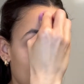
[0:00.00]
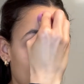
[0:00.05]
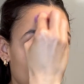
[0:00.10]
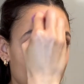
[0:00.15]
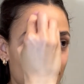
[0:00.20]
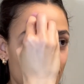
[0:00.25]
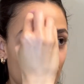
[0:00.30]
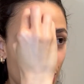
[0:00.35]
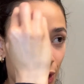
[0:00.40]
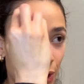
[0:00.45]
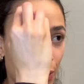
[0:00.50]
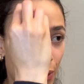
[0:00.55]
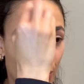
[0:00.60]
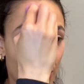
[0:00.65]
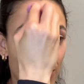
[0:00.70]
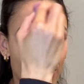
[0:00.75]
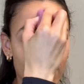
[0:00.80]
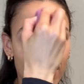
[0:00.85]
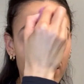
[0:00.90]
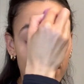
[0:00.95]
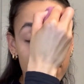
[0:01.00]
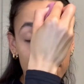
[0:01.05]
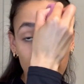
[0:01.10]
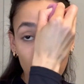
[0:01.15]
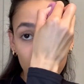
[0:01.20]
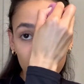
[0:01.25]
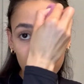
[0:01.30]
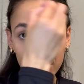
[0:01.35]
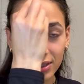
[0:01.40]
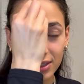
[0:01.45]
So
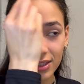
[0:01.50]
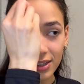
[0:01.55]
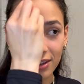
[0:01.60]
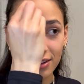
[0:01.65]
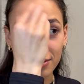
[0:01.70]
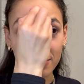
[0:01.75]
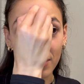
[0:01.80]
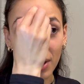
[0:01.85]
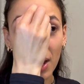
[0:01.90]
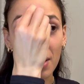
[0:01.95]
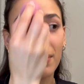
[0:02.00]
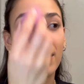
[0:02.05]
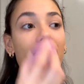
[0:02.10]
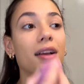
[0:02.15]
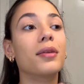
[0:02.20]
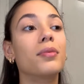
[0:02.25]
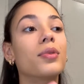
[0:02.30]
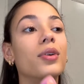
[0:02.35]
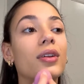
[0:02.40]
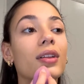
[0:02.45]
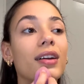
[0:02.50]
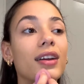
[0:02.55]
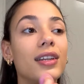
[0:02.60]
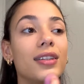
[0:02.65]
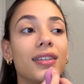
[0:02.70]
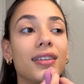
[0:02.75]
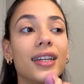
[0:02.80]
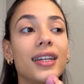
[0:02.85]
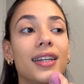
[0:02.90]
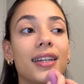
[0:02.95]
most of my makeup
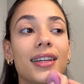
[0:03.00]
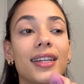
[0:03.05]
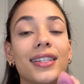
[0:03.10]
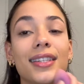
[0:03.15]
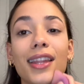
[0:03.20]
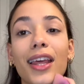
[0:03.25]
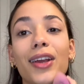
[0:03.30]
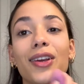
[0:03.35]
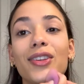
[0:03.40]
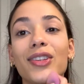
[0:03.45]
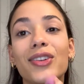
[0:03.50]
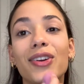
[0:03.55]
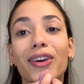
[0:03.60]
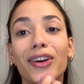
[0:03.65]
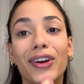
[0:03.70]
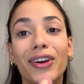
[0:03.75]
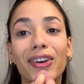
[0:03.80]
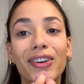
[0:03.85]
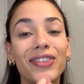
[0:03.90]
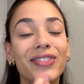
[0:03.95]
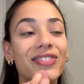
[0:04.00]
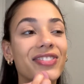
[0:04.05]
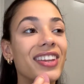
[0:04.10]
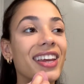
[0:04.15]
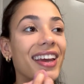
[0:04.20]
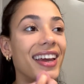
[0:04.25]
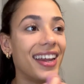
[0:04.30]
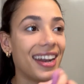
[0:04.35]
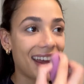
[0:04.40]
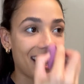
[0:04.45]
collection is thanks to her,
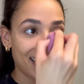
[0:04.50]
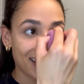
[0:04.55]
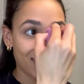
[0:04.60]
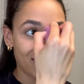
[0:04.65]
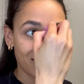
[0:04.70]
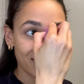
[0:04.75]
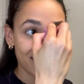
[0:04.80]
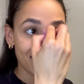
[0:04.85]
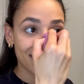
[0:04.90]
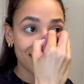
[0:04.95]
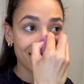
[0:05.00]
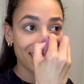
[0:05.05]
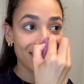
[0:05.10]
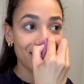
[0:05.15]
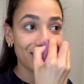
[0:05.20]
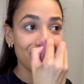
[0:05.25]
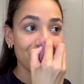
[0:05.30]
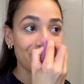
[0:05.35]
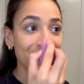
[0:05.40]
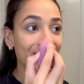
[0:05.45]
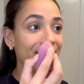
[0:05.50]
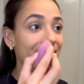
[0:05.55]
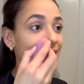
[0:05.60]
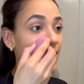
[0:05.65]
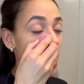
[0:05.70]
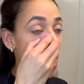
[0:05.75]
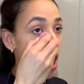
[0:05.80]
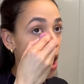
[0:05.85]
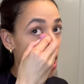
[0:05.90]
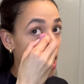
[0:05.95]
and I honestly use
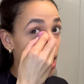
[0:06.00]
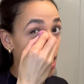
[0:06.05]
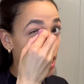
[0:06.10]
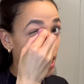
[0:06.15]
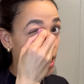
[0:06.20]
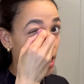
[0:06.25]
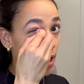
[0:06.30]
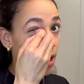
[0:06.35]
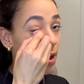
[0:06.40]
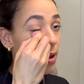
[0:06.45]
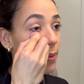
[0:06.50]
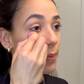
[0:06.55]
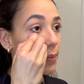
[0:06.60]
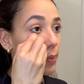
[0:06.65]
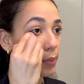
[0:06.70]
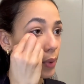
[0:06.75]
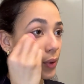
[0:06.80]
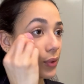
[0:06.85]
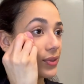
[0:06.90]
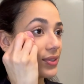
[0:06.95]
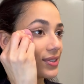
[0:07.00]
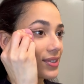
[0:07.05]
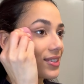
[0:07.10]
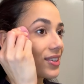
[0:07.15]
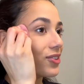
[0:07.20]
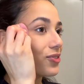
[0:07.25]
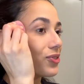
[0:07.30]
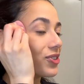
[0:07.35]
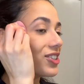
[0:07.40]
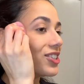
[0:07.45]
most
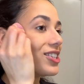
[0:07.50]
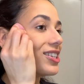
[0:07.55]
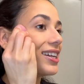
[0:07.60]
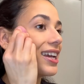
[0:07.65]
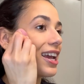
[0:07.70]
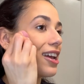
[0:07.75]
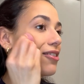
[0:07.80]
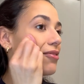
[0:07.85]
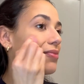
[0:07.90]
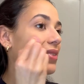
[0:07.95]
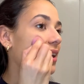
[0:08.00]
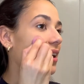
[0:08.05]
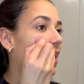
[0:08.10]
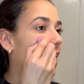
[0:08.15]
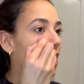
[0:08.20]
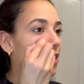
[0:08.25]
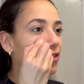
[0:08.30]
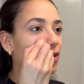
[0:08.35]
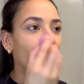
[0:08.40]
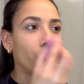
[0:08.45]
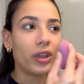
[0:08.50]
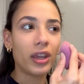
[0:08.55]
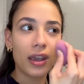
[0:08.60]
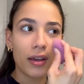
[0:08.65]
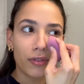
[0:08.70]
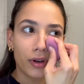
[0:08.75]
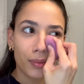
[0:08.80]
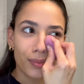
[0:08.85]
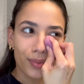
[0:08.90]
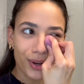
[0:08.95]
of what she gave me. I've only
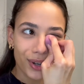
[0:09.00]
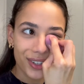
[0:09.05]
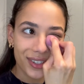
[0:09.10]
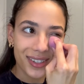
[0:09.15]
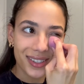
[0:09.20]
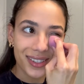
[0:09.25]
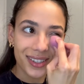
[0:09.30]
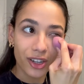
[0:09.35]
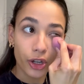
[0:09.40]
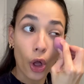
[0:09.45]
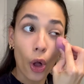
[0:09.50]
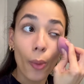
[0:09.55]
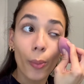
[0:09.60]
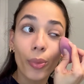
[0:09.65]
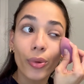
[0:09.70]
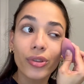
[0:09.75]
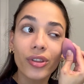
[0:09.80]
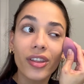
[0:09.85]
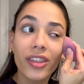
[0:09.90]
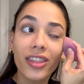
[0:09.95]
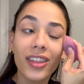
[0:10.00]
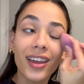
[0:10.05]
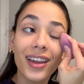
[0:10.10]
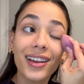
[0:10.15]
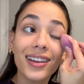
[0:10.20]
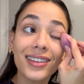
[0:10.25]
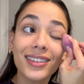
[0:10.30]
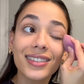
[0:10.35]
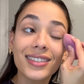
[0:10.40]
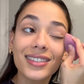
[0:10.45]
ever purchased a couple of
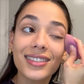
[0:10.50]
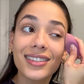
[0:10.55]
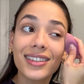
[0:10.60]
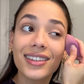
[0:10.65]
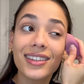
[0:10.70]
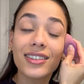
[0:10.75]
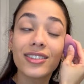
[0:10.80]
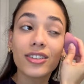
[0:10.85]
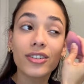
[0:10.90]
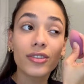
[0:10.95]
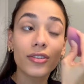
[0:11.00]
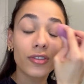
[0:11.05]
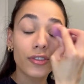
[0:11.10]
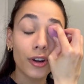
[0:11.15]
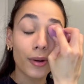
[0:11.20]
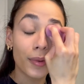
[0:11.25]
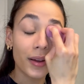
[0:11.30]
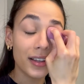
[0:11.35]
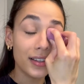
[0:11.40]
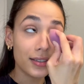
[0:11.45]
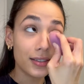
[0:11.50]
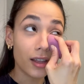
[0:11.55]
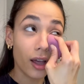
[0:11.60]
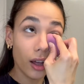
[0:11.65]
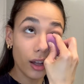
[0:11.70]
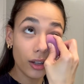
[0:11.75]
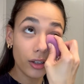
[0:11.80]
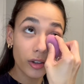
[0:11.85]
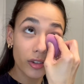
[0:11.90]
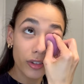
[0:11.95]
things for
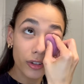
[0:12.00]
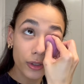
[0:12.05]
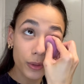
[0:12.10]
myself,